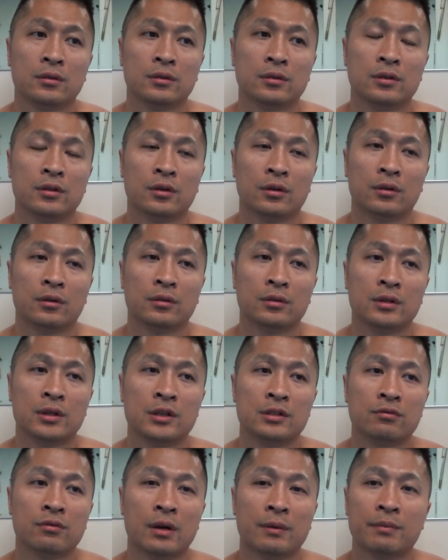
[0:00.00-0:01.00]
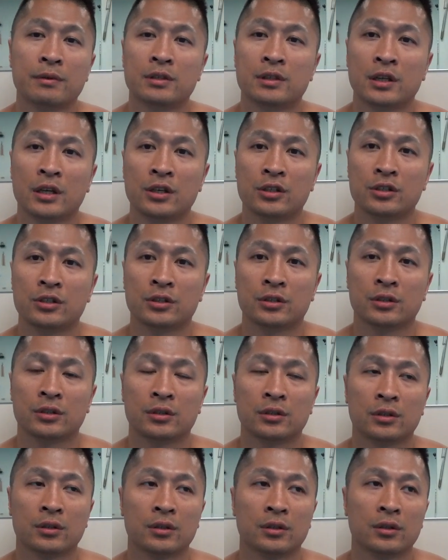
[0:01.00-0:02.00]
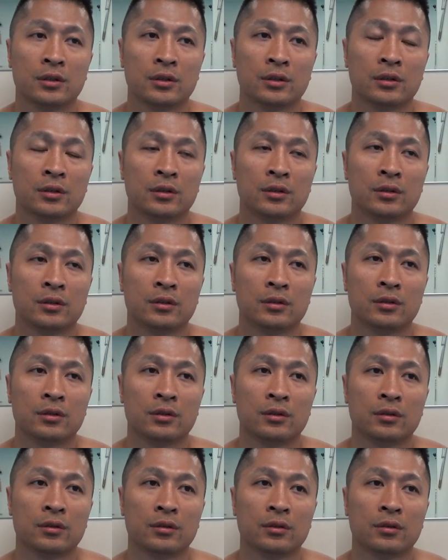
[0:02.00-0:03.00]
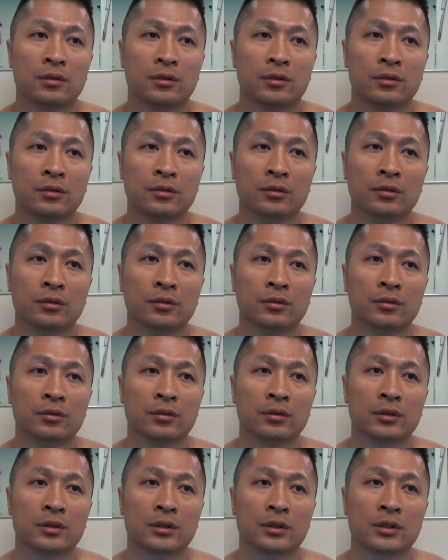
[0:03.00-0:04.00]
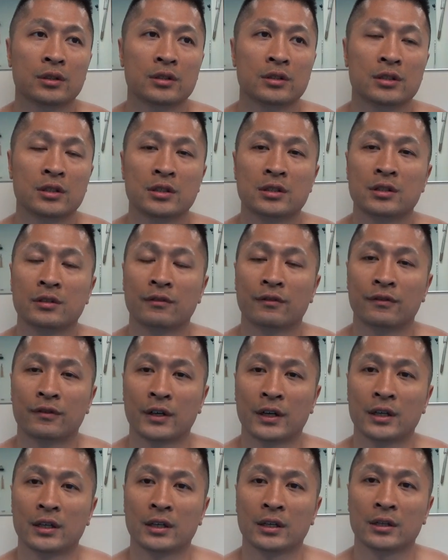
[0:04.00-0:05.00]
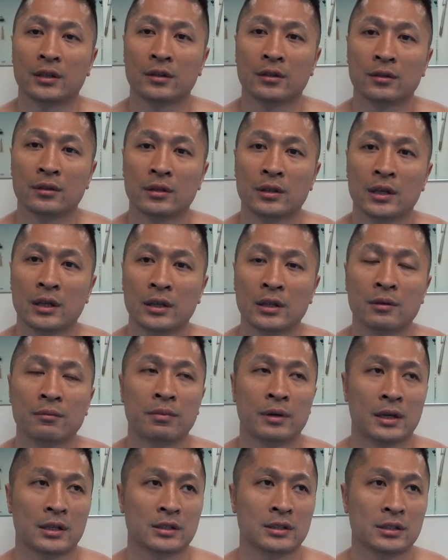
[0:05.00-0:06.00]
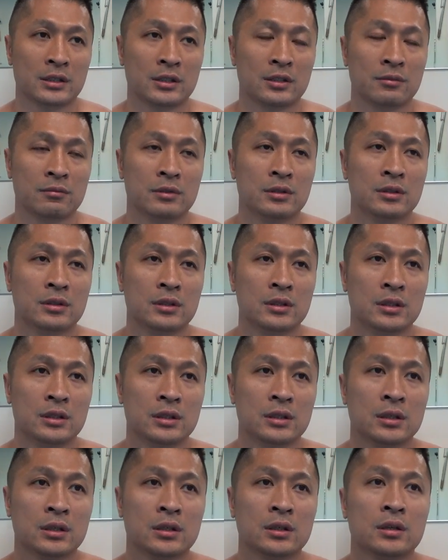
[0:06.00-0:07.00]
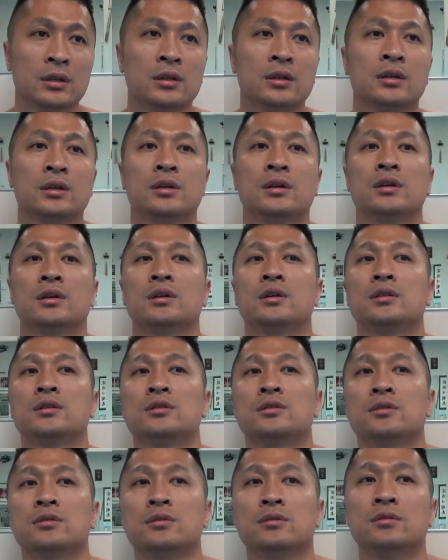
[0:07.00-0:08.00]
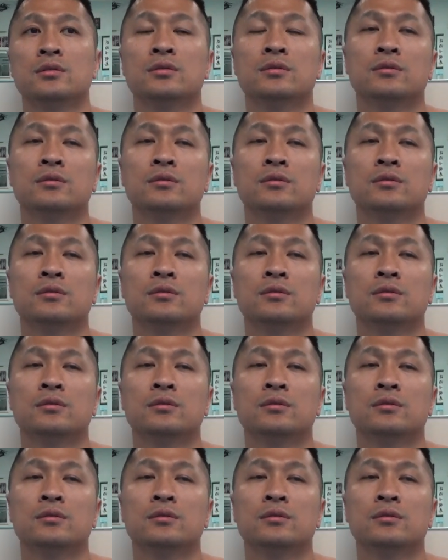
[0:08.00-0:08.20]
you know, his reputation through consistent fighting in the boxing community to